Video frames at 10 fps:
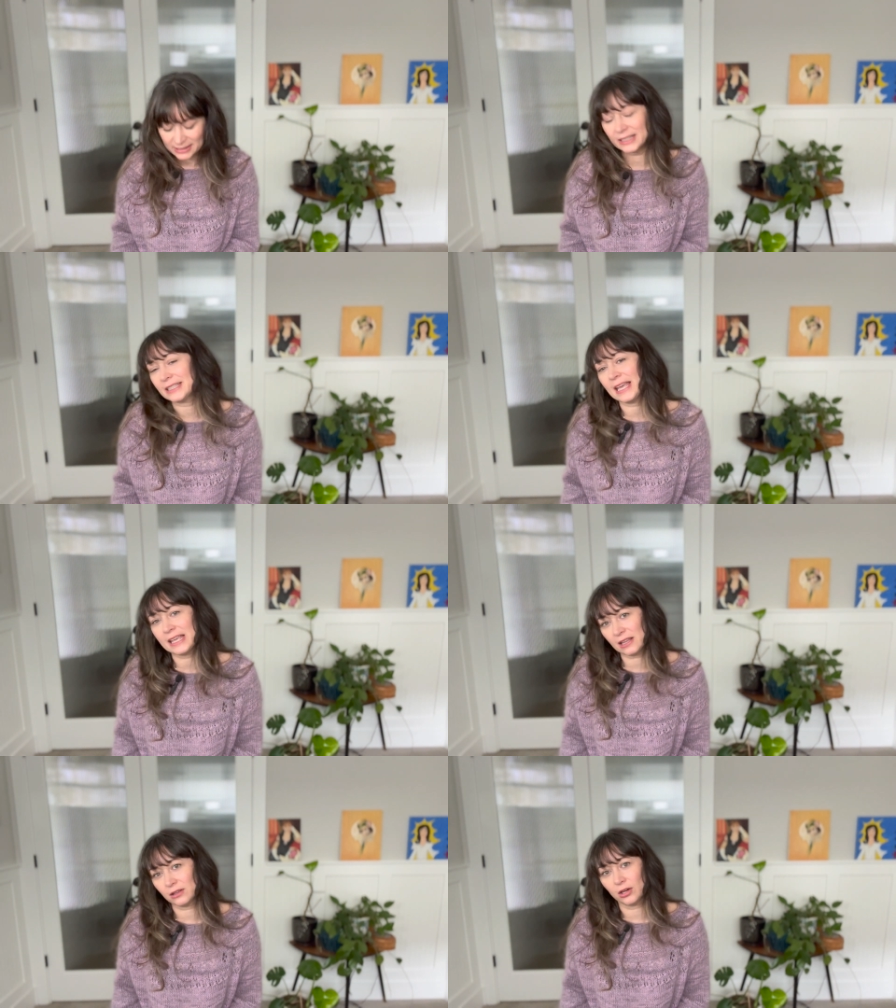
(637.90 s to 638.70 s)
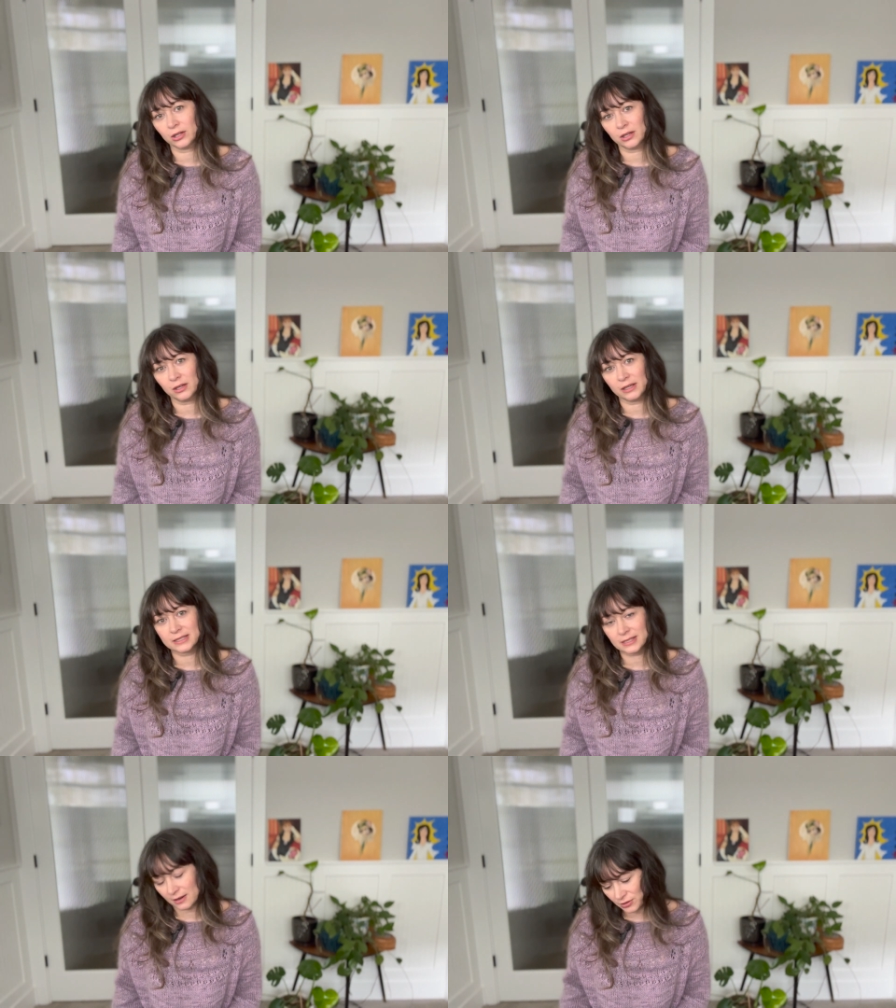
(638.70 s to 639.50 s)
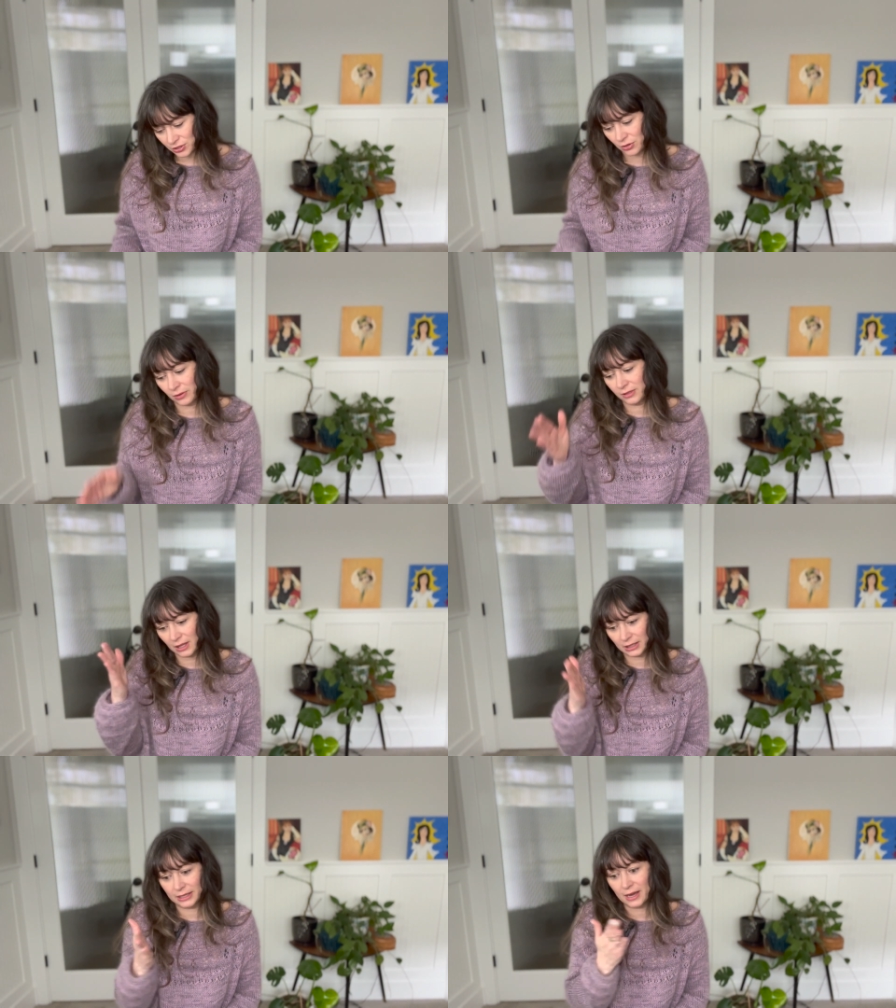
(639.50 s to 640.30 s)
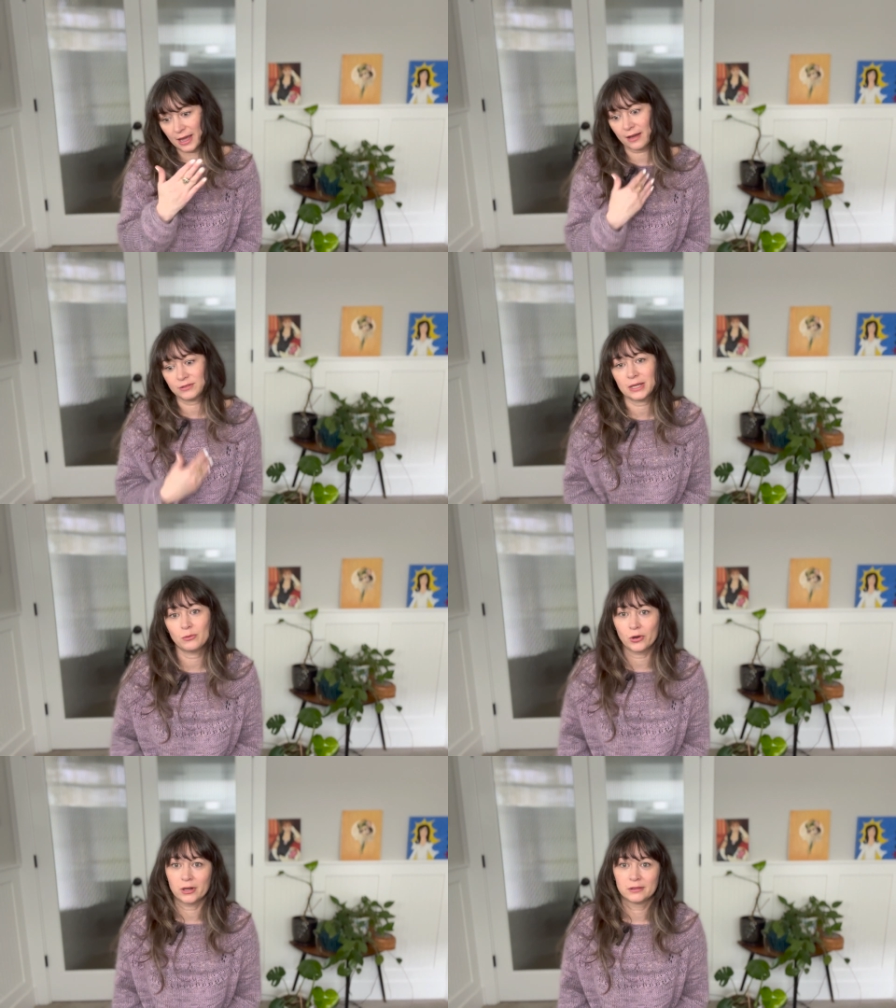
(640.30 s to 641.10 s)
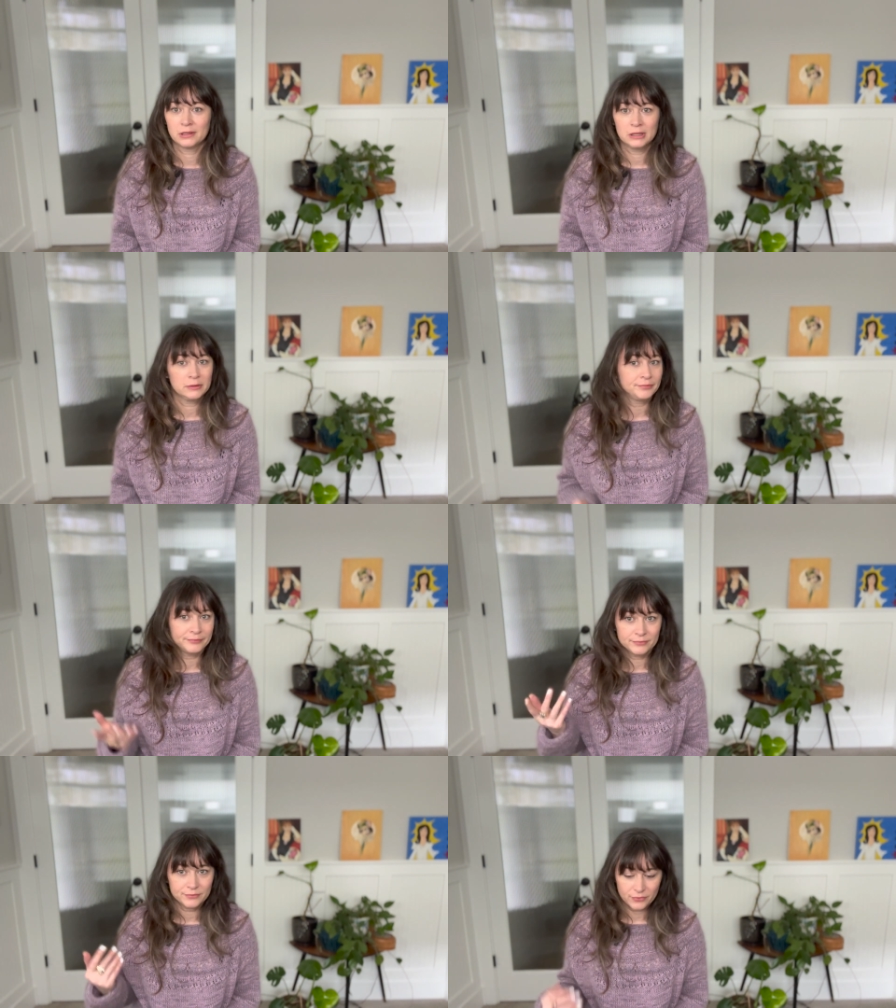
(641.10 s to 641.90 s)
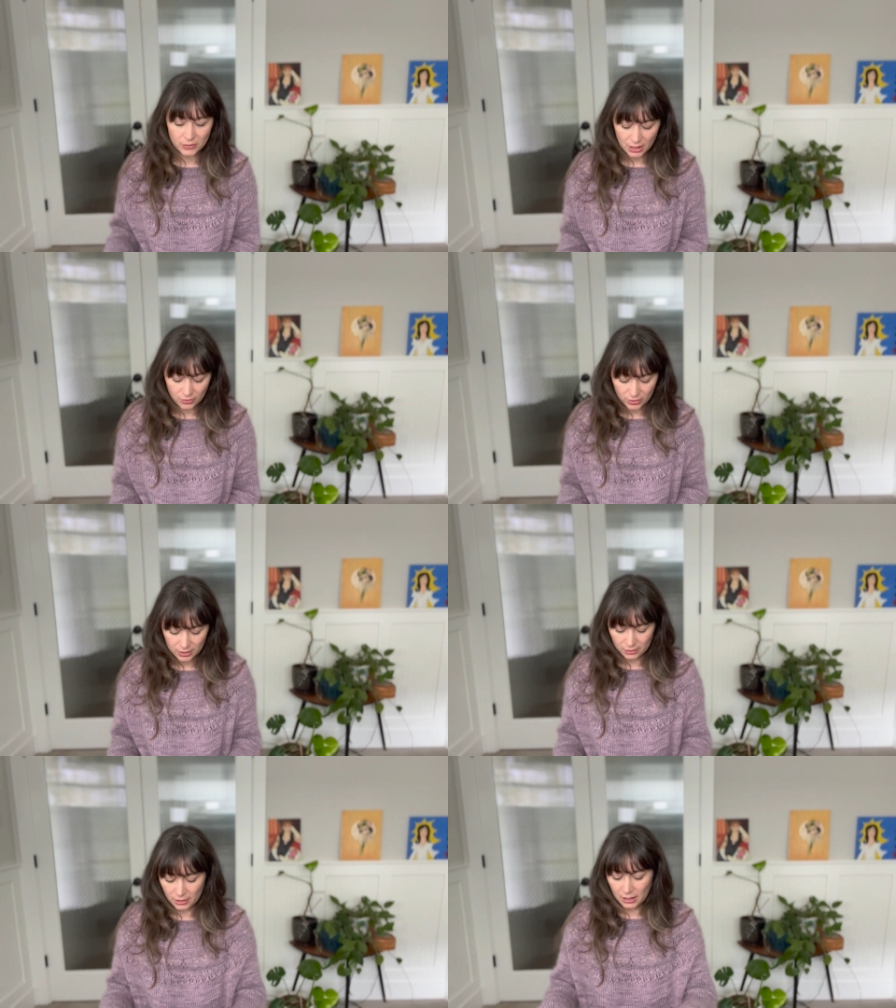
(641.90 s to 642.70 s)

like taking longer instead of just knowing that like I have 10 more and then